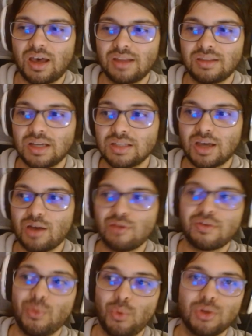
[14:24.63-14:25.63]
That's kind of
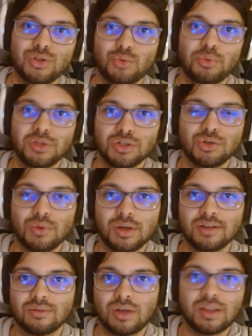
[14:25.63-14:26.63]
like what humans are
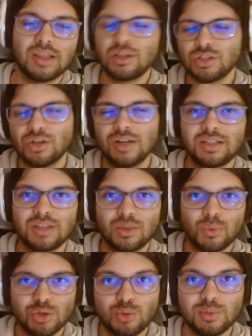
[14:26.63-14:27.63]
doing. Oh, sorry, that's not
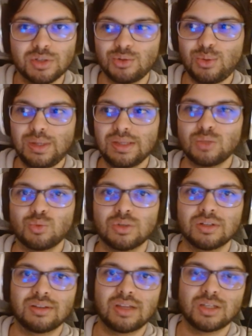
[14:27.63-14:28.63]
what humans are doing. That's
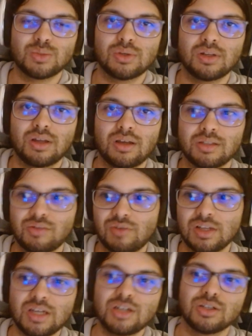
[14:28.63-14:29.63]
what that's what uh,
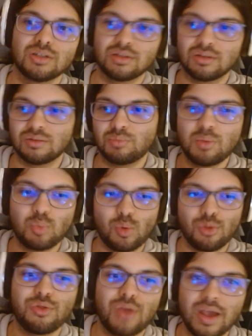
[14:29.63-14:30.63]
civilizations and people
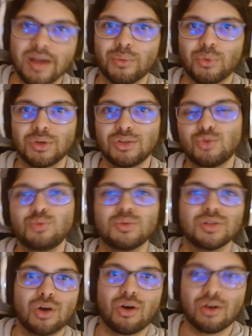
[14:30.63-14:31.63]
think what
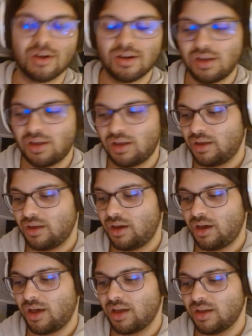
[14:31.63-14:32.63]
humans are.
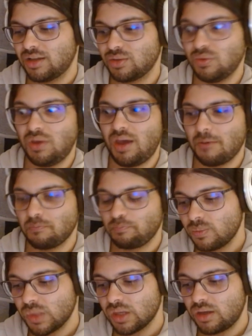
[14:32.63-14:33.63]
Uh, so yeah,
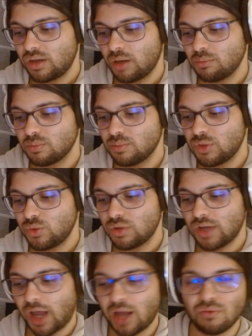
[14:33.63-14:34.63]
um, you could
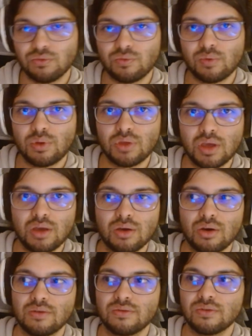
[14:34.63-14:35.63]
kind of think
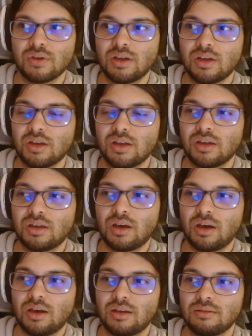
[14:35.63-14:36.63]
of
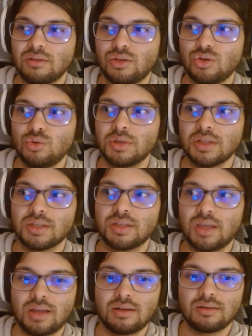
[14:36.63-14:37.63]
uh, the humans
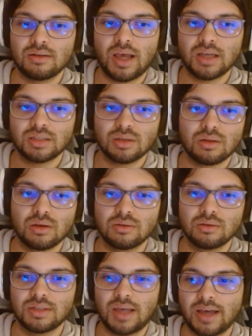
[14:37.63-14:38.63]
in
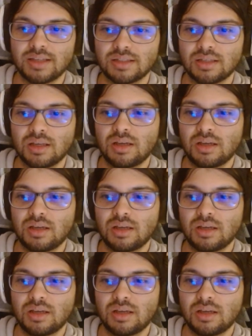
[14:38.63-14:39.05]
Exathos as